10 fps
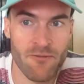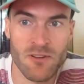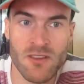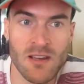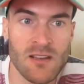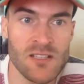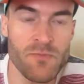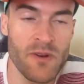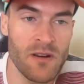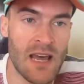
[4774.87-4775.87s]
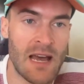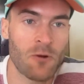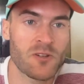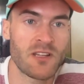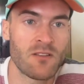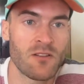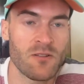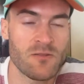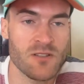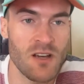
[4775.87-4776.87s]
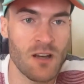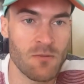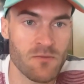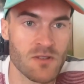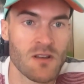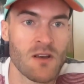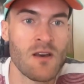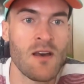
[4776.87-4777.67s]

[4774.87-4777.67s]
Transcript: everything has been couched in those terms.